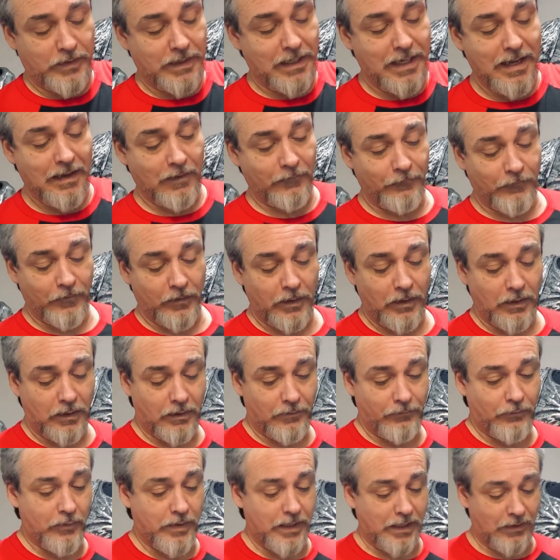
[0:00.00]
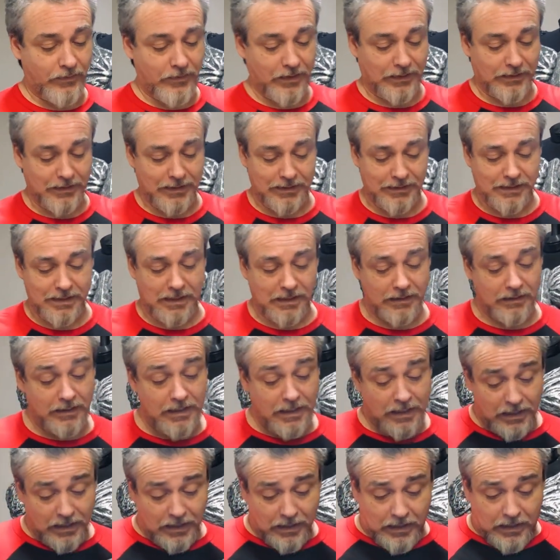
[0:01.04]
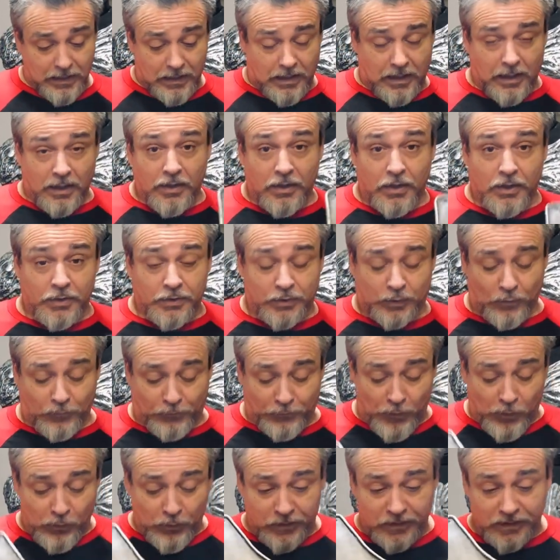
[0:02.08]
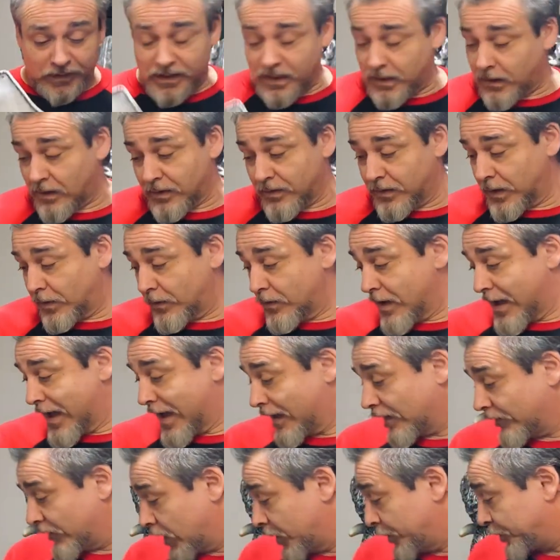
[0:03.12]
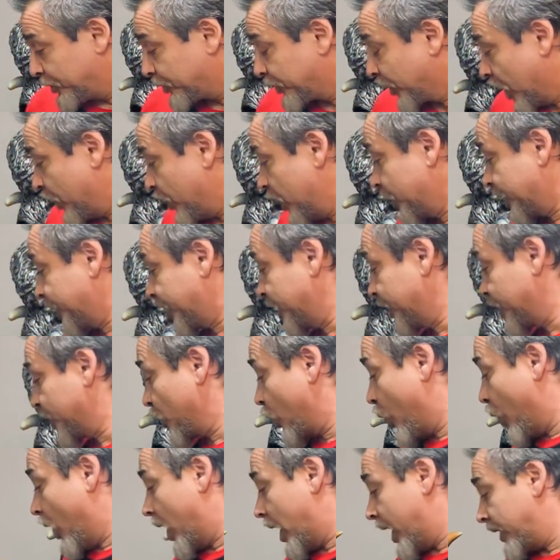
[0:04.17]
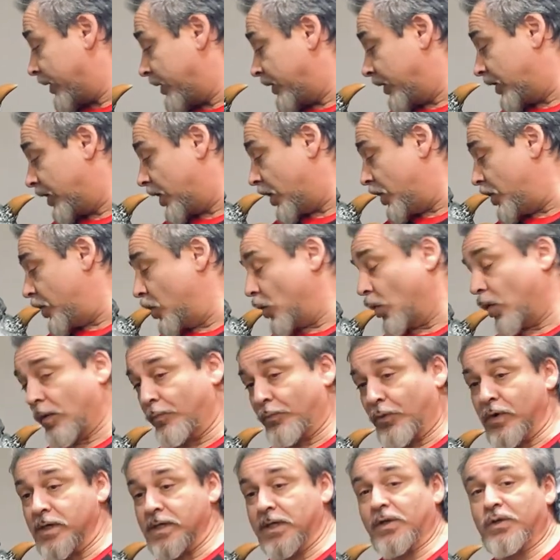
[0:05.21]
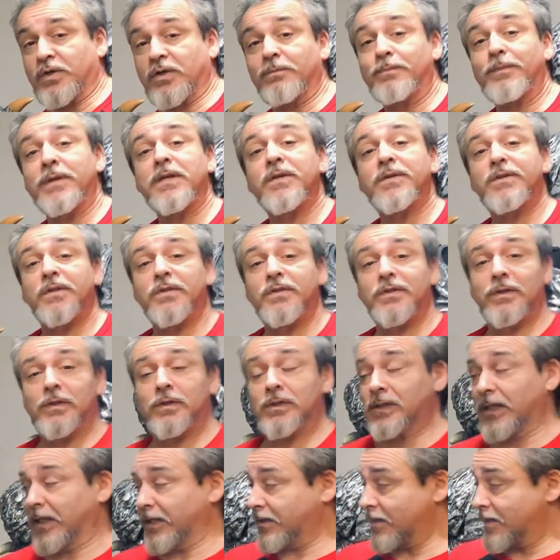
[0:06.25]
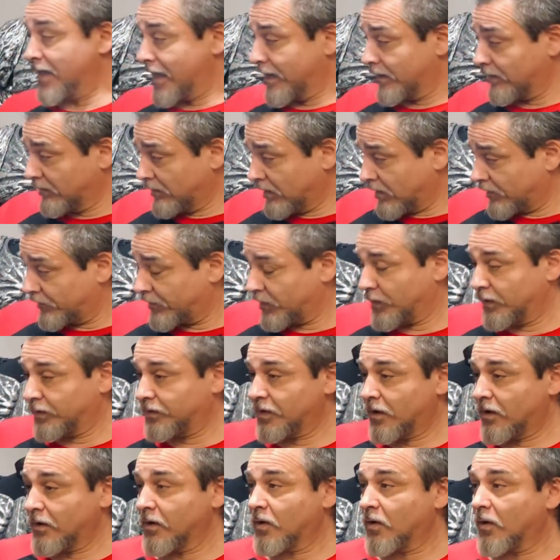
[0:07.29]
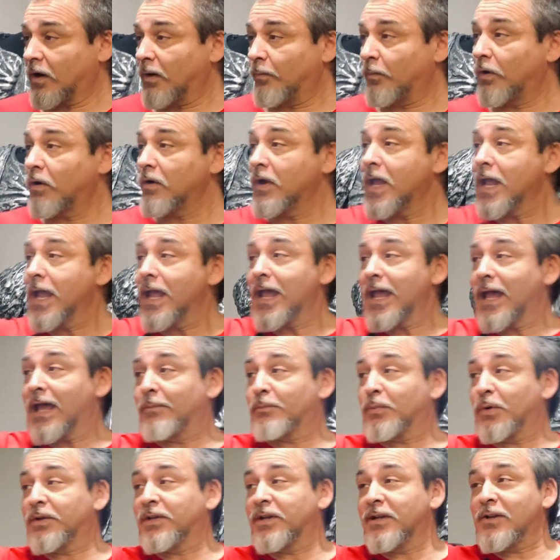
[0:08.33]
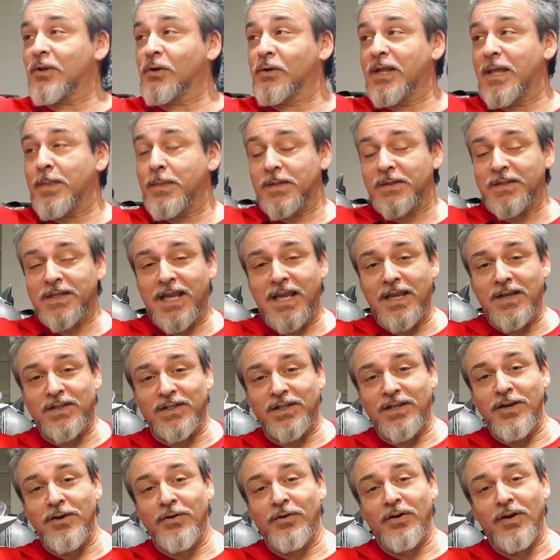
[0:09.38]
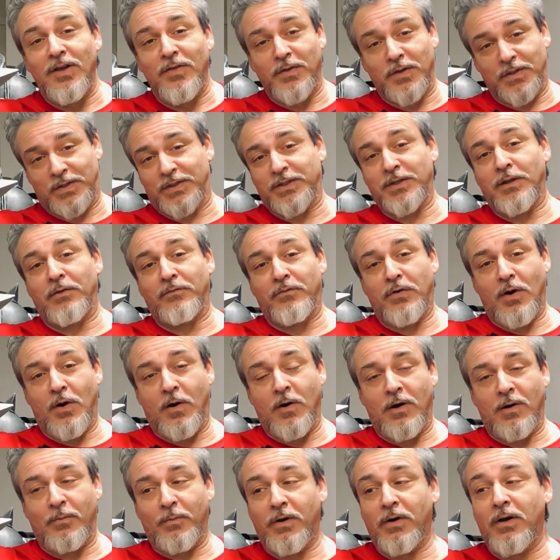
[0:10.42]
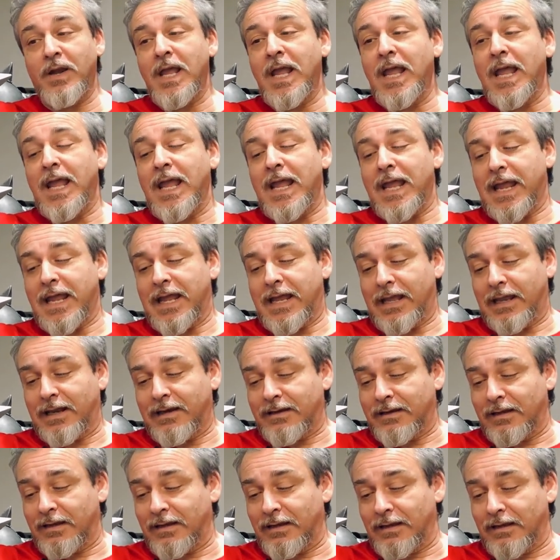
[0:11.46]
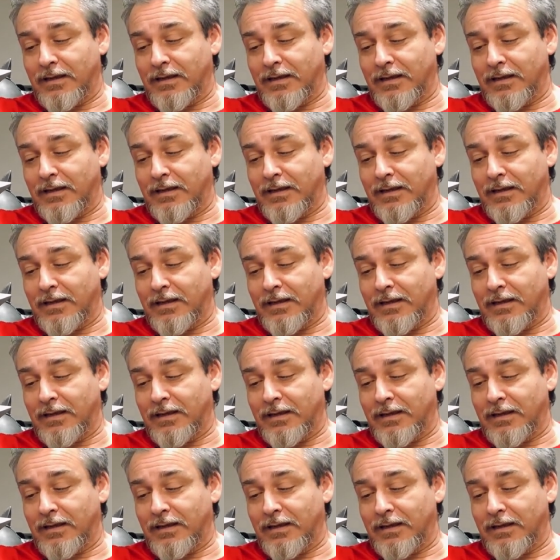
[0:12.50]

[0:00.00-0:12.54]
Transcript: It can't fall off or anything like that. So folks, there you have it. This is what your production pieces look like, again, for the dark armor, and particularly in this case here, the silver armor. And